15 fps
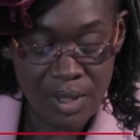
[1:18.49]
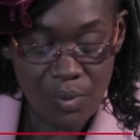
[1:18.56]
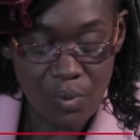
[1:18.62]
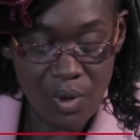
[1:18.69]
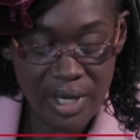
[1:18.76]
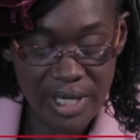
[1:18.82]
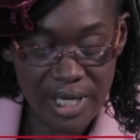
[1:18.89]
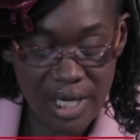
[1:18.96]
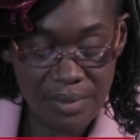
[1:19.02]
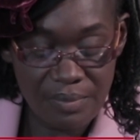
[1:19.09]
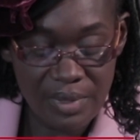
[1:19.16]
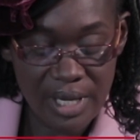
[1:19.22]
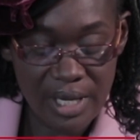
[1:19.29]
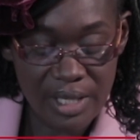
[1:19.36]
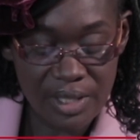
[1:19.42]
What
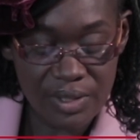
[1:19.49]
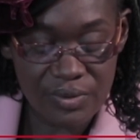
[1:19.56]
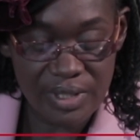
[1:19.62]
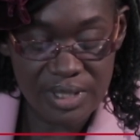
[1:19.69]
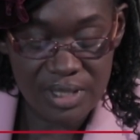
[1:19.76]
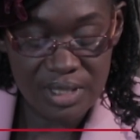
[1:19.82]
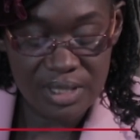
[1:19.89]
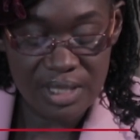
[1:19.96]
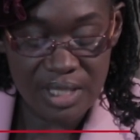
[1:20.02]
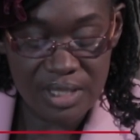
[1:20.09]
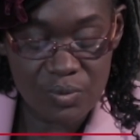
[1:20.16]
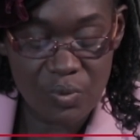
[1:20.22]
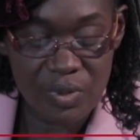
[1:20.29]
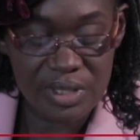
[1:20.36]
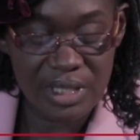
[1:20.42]
came into
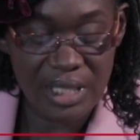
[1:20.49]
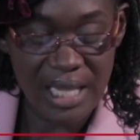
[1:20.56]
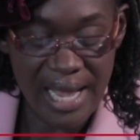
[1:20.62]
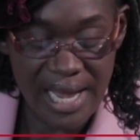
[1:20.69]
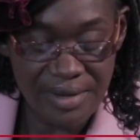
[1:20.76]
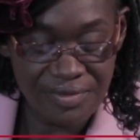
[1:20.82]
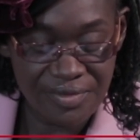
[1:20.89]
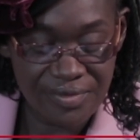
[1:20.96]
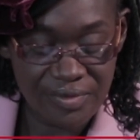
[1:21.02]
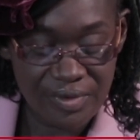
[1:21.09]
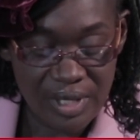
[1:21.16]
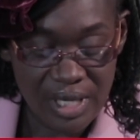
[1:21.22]
existence was life,